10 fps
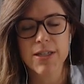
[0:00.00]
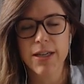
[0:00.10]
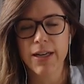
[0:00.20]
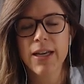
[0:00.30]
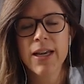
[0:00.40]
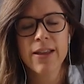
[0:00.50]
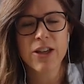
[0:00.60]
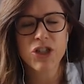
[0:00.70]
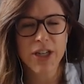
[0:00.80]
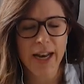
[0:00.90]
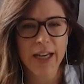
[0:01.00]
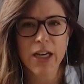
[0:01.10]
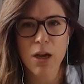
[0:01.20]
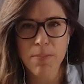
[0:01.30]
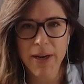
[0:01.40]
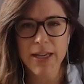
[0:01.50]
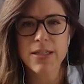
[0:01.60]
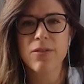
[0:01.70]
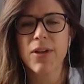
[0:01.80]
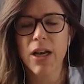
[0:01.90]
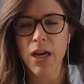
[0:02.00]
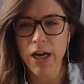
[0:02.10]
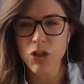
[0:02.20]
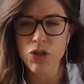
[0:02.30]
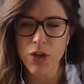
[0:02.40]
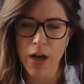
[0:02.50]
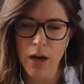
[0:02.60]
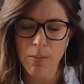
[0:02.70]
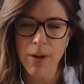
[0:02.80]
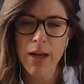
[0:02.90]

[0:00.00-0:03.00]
And the genetic companies have done a nice job